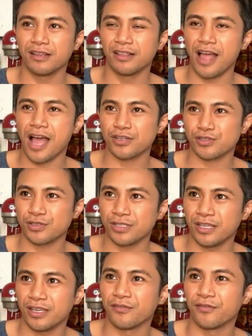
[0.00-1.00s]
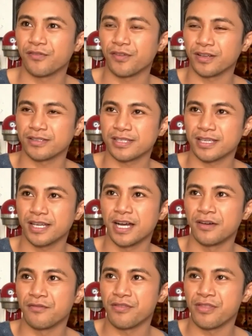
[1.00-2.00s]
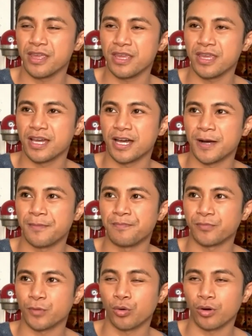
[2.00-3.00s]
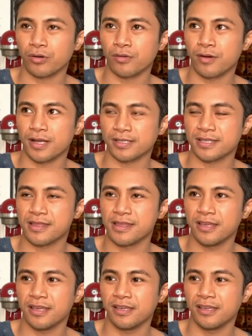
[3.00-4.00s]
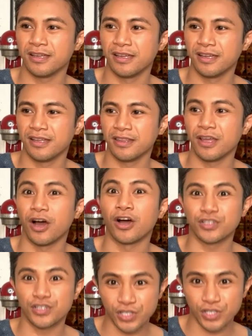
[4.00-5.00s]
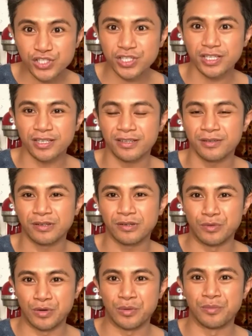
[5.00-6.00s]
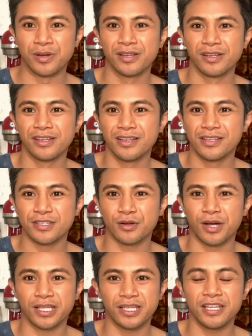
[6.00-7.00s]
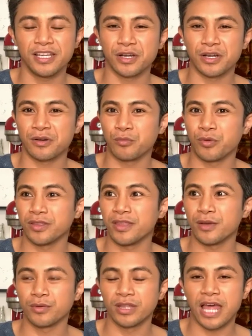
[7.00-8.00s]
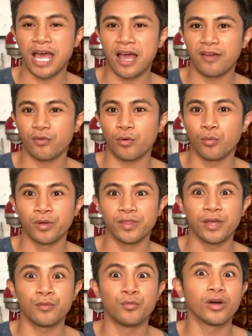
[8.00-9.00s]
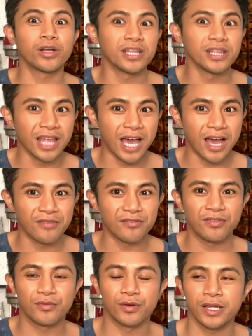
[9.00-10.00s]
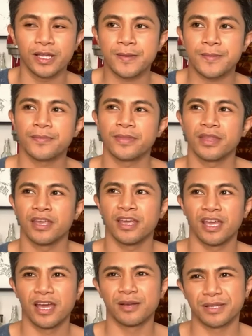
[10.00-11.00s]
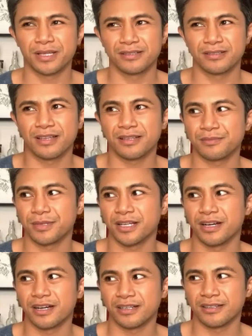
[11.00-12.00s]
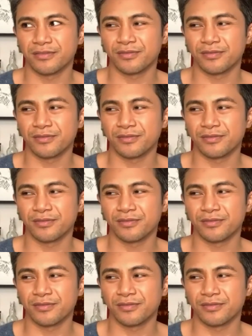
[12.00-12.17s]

actually in front of the or across the audition room, so I can hear when they would laugh or when they wouldn't laugh, right? And I'm like, oh my god,